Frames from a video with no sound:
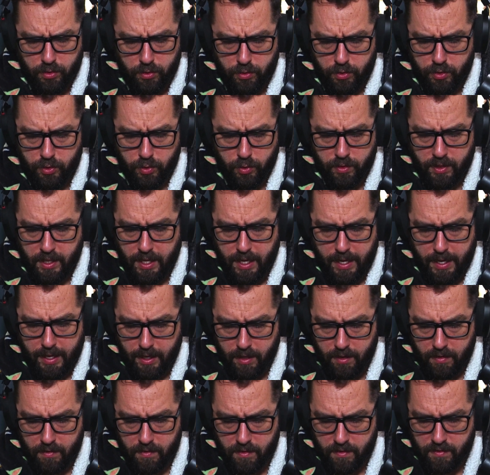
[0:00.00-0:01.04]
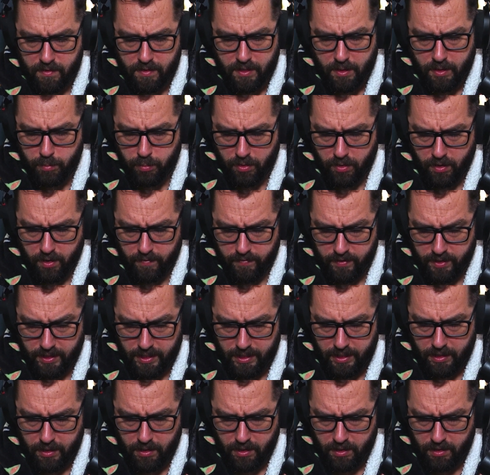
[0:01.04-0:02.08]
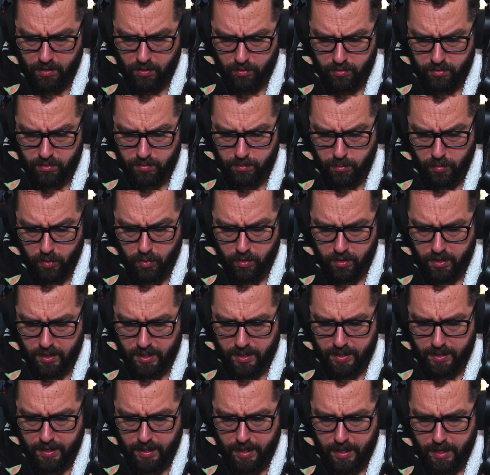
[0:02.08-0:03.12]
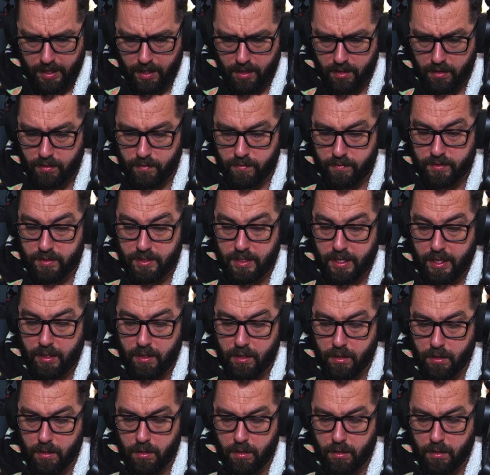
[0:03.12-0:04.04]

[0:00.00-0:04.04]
shook their heads and said privately it looked more like the hand of Satan.